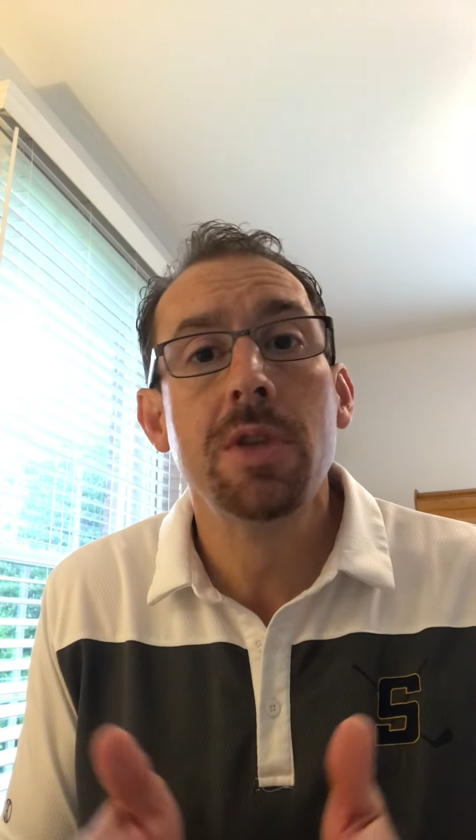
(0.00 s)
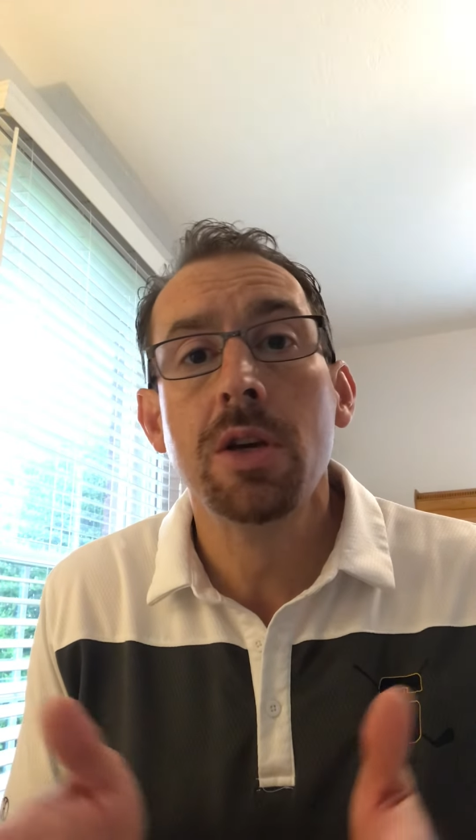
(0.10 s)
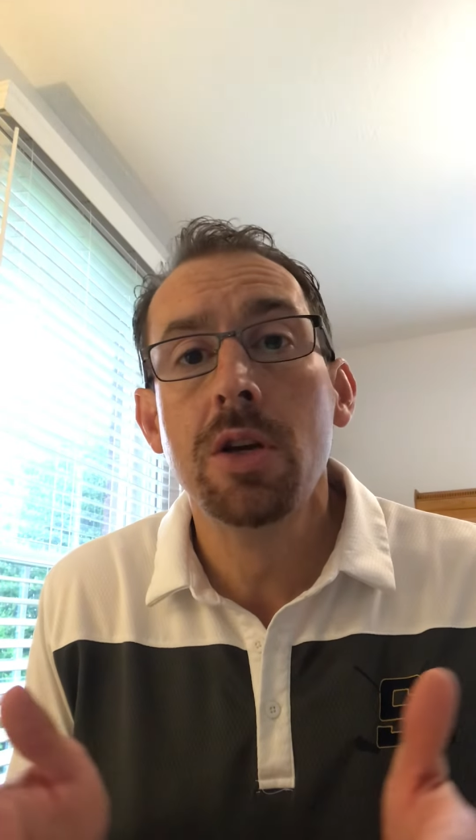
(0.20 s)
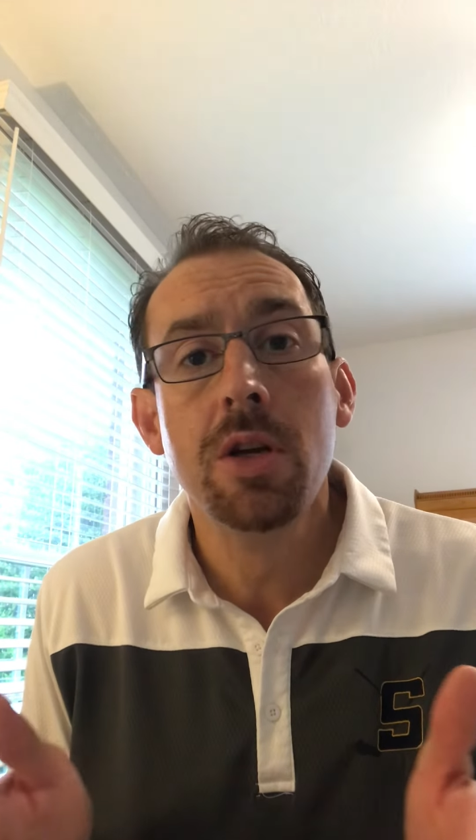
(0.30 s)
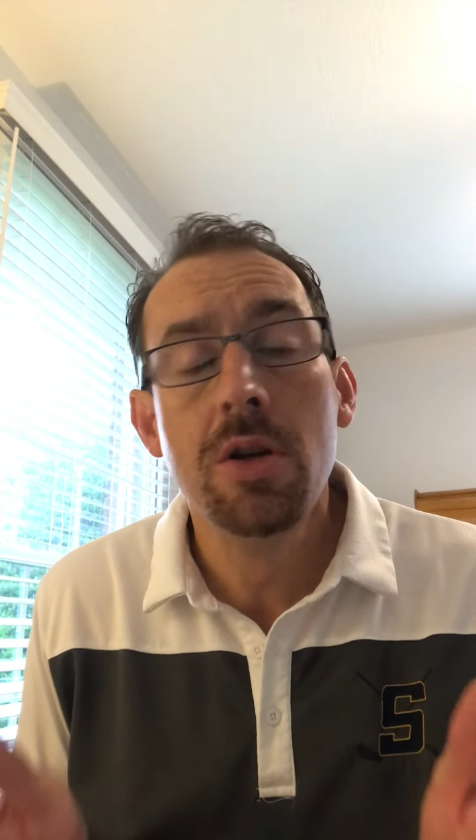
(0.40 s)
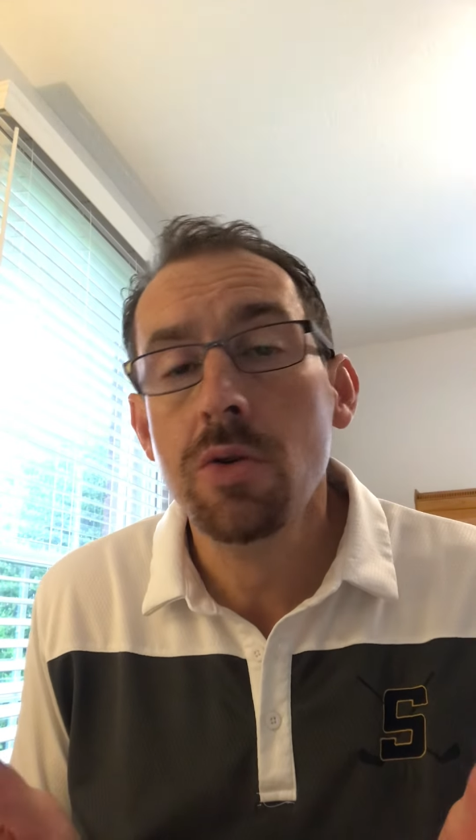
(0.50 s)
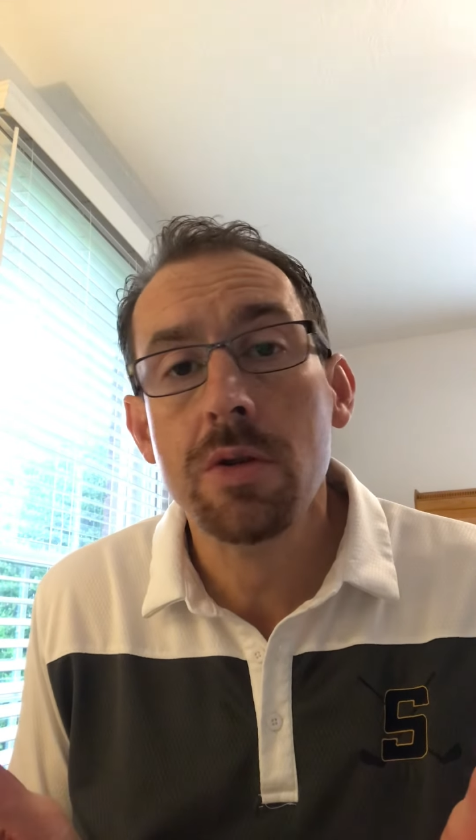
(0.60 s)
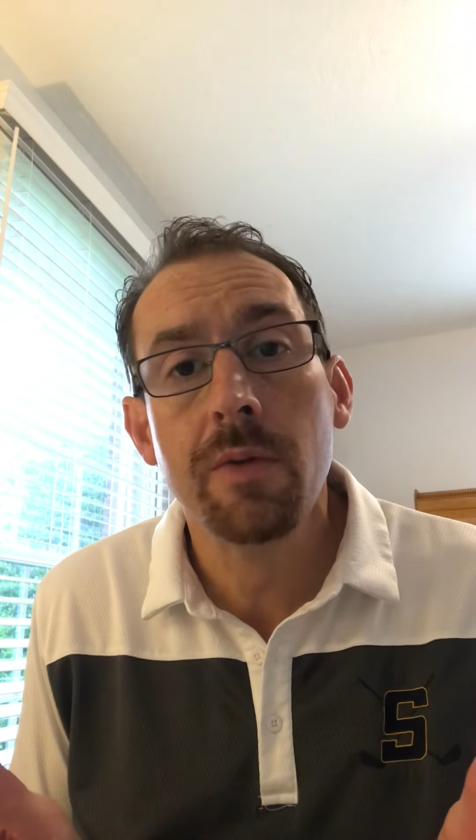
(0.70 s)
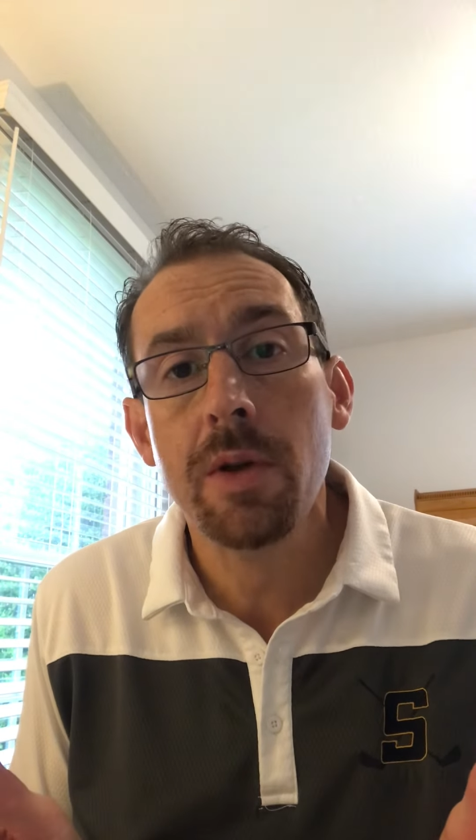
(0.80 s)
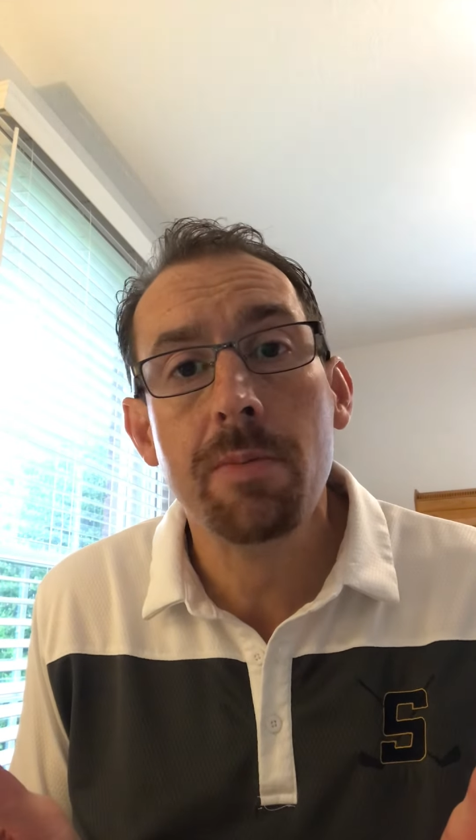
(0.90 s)
the good news
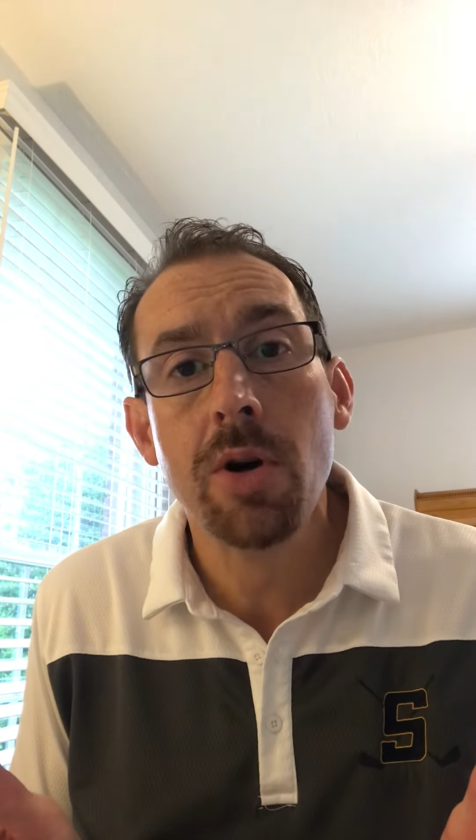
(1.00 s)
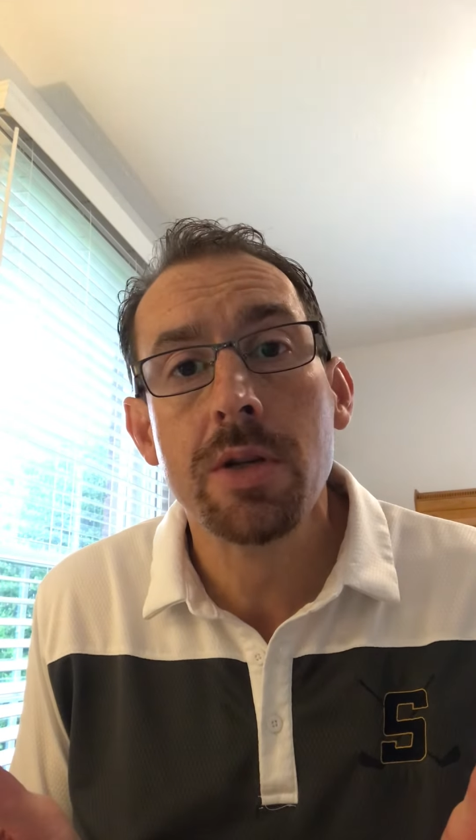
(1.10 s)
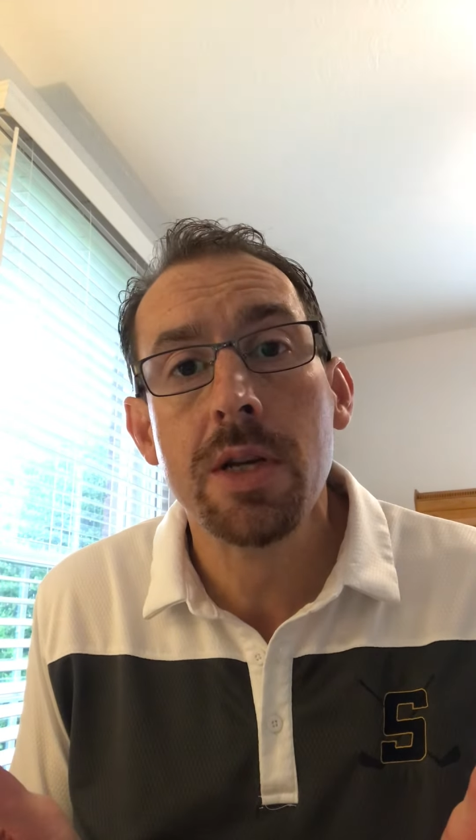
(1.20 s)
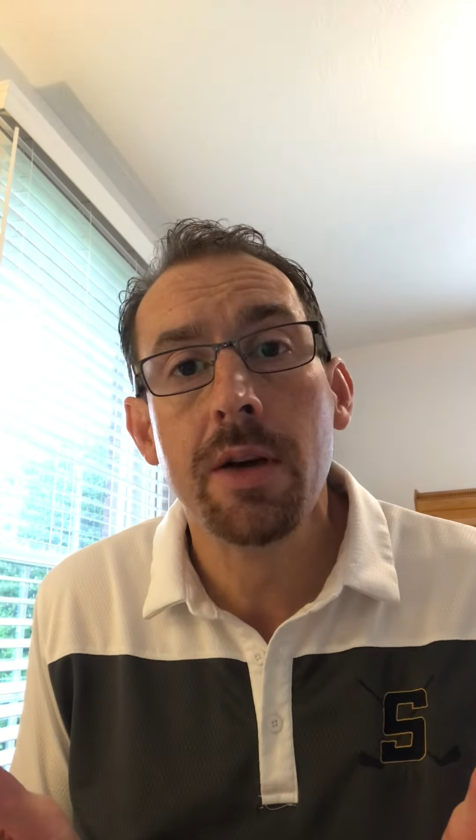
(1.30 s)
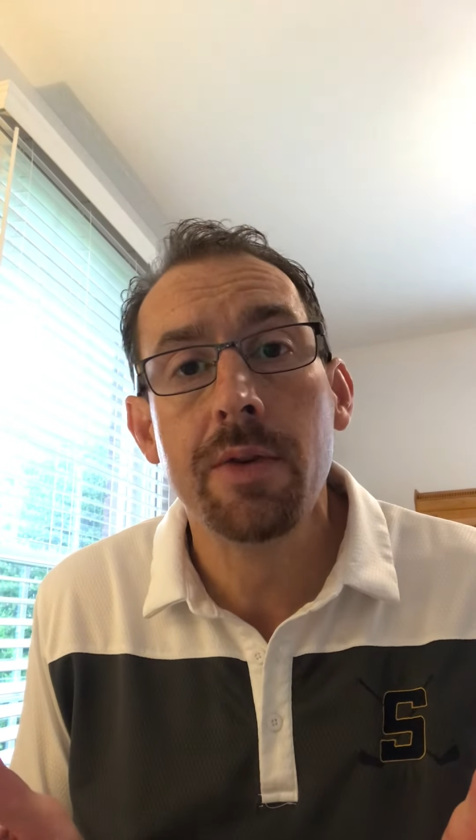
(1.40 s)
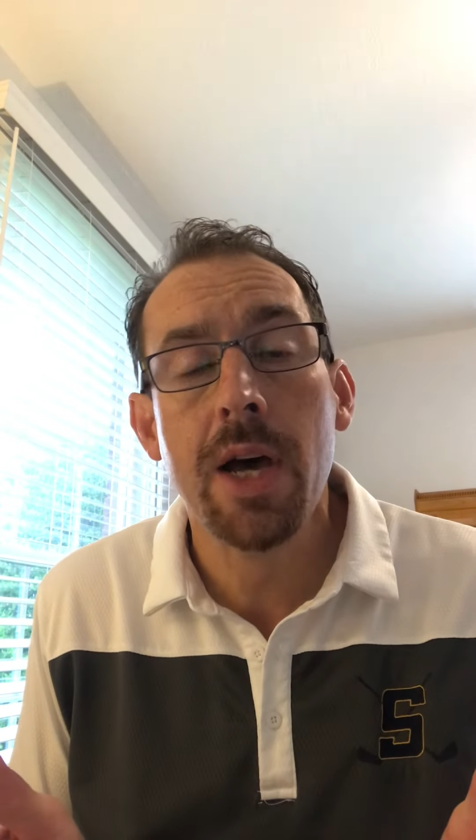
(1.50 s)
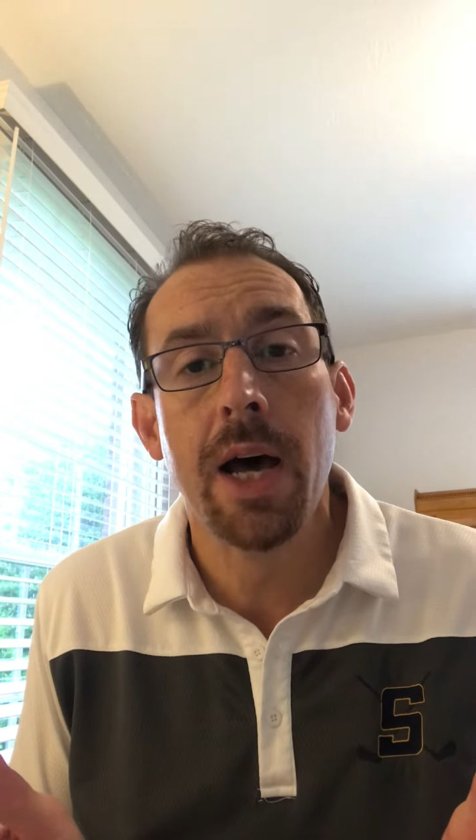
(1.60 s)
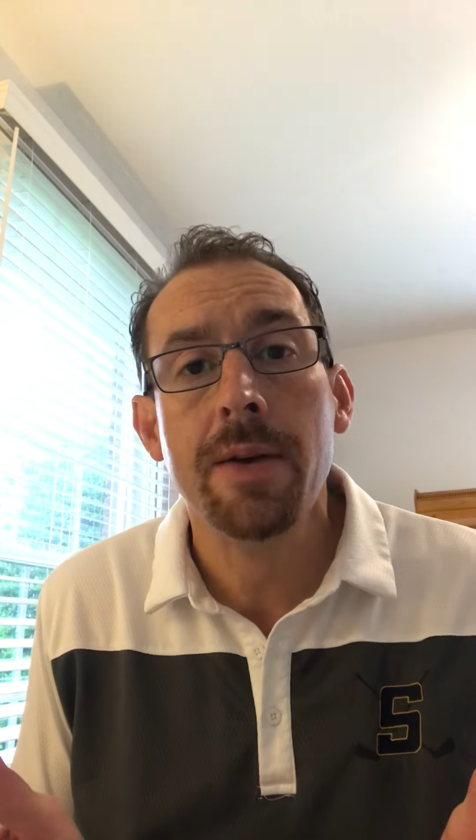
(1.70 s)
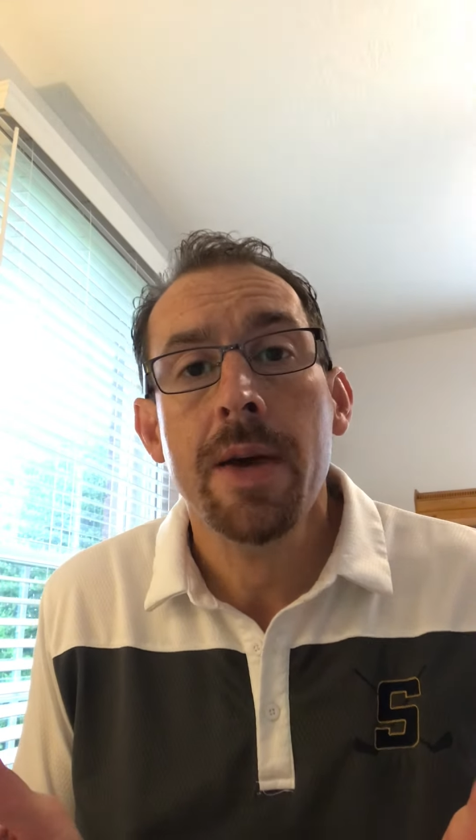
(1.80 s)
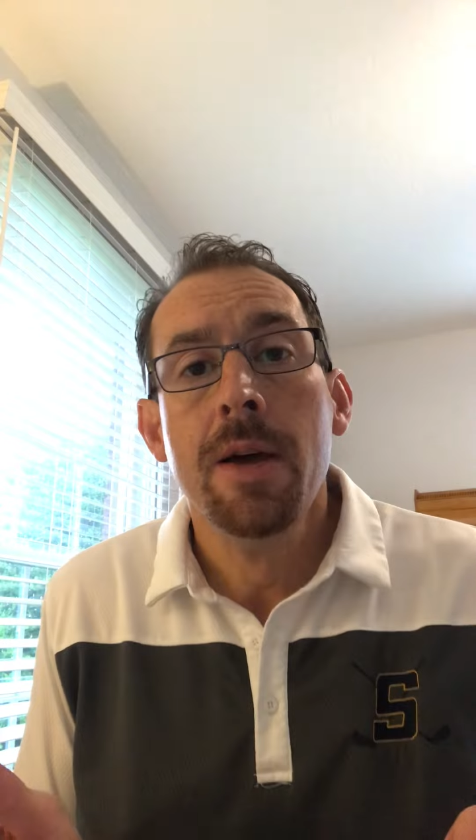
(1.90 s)
of the mercy of God.